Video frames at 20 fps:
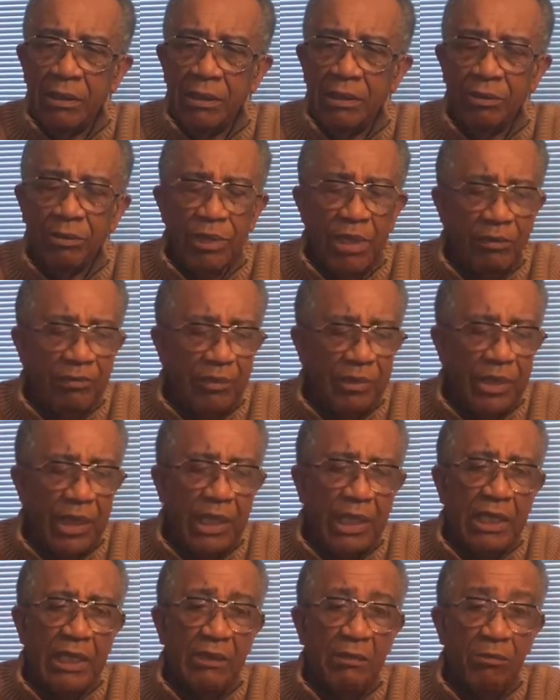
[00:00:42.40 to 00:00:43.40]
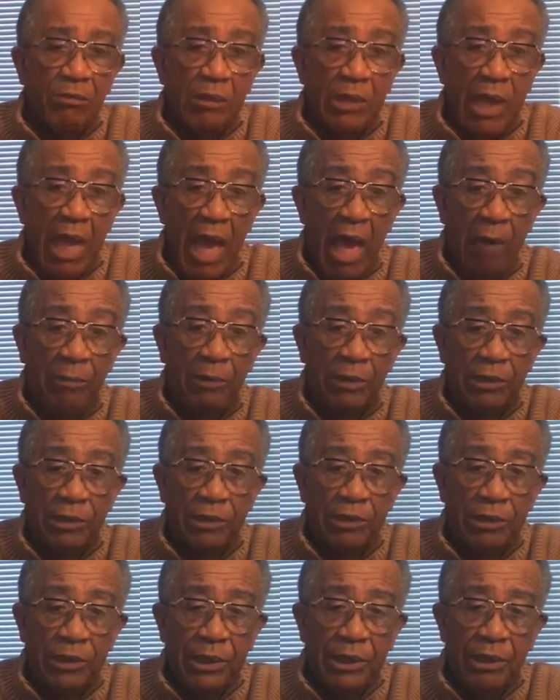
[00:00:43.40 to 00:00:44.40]
you never think it would happen
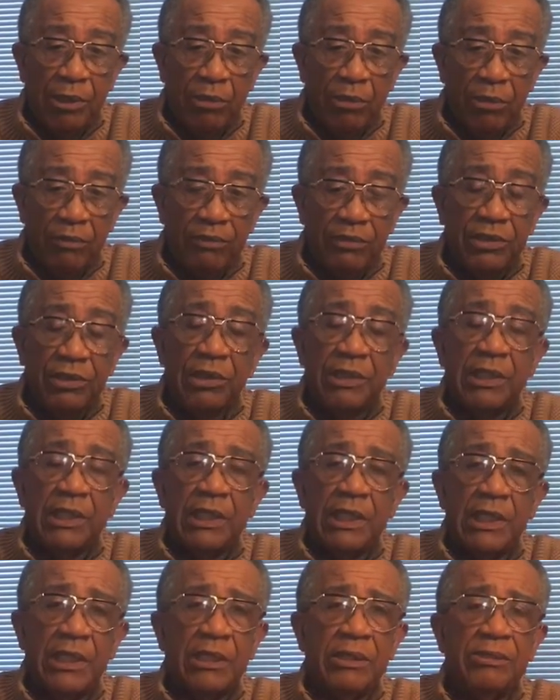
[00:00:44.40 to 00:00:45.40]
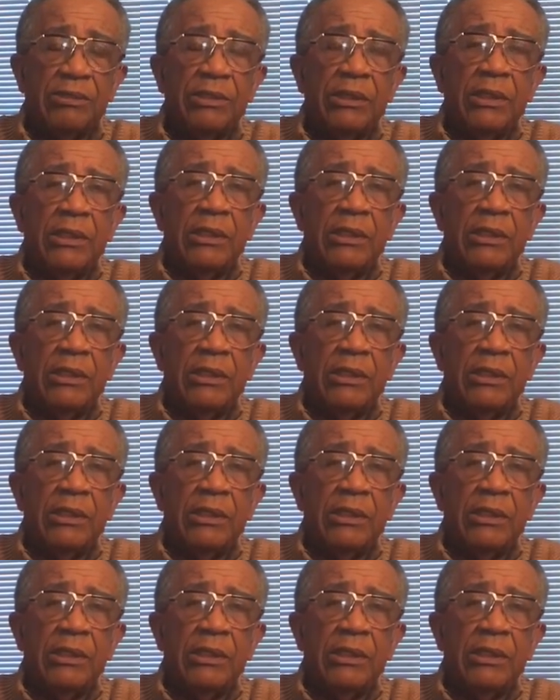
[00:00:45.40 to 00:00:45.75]
to you, and all of a sudden it is.